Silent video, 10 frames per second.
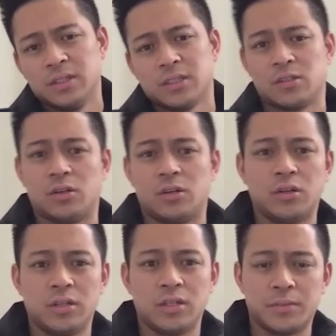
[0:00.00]

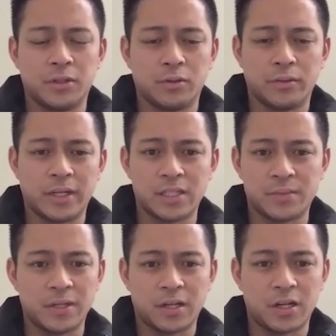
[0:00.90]
So he's been doing, he's
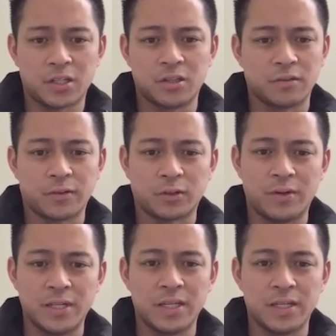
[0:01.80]
been a hustler for
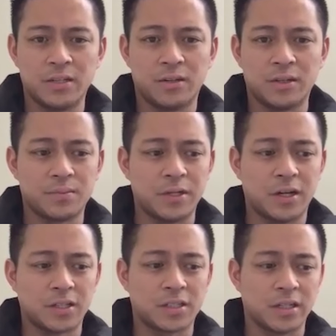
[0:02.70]
20, you know, he's been
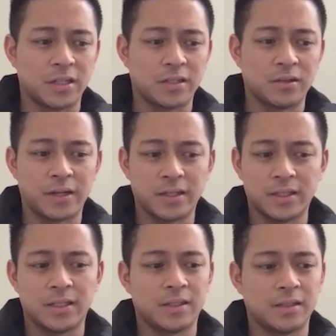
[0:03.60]
hustling and
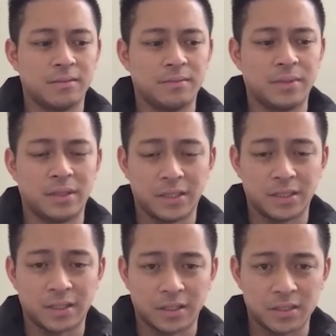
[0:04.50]
grinding and
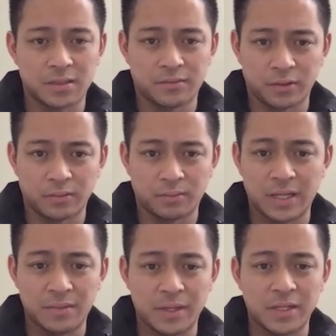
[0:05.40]
building things for
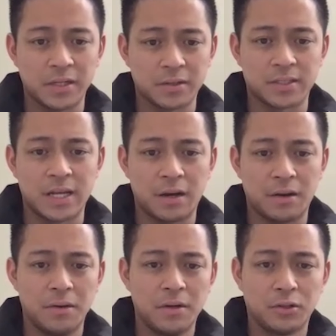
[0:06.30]
many, many years now,
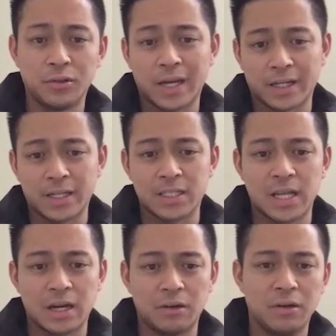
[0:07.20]
two decades
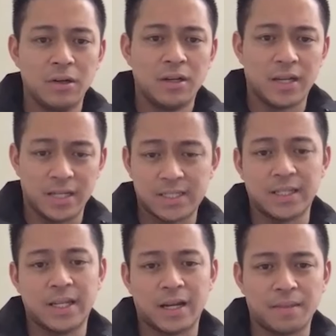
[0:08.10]
now. And he
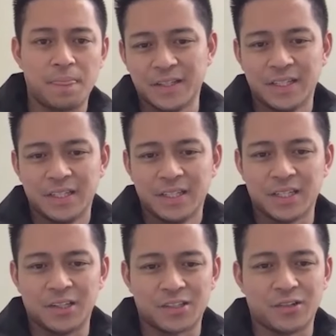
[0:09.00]
said that,
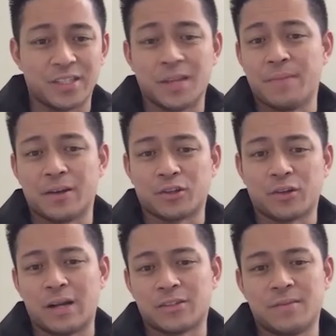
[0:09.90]
you know, so is it better to
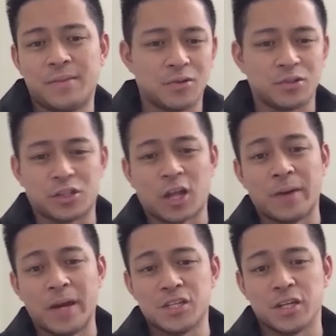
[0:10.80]
hire somebody who's
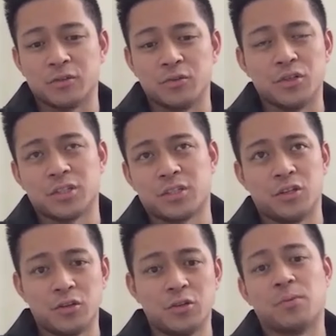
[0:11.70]
top agent who just, you
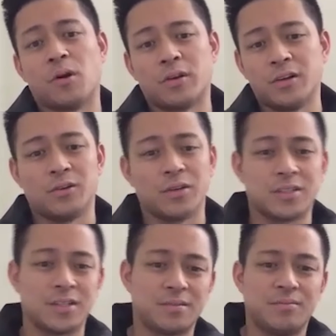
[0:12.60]
know, you brought on, or
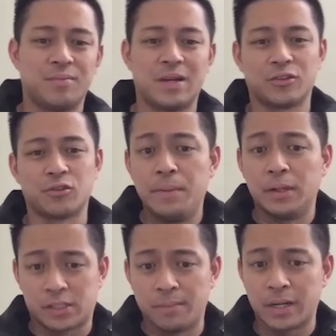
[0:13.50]
is it better to
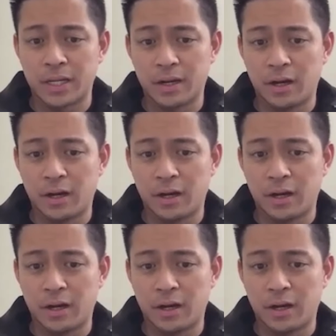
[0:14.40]
build somebody